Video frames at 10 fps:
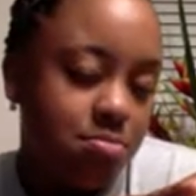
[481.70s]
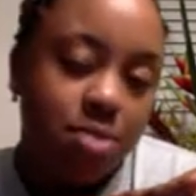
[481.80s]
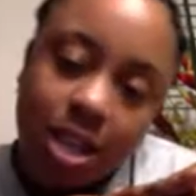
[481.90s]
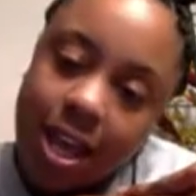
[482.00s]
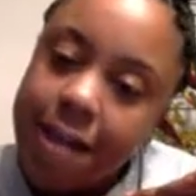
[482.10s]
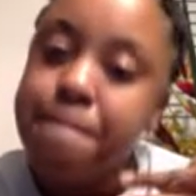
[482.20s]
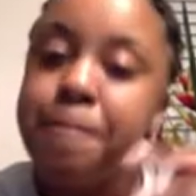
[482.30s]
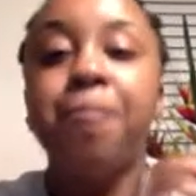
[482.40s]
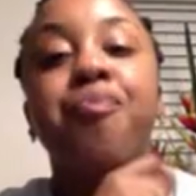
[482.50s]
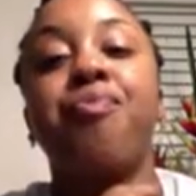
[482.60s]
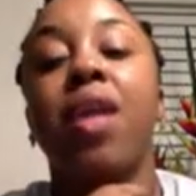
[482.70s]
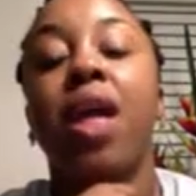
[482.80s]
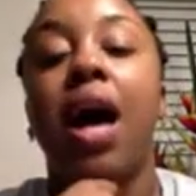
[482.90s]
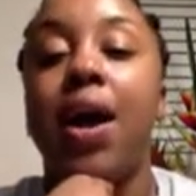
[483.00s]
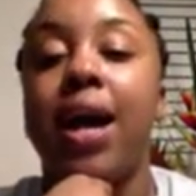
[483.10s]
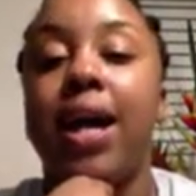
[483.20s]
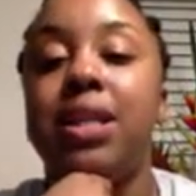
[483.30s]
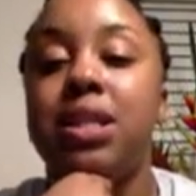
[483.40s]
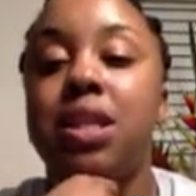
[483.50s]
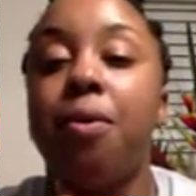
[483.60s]
Okay. All right.
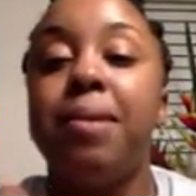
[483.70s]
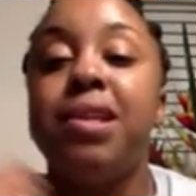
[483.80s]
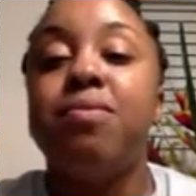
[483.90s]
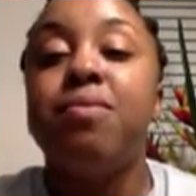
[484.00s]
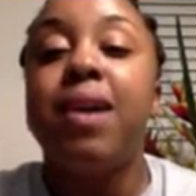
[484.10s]
So, Miss Ray,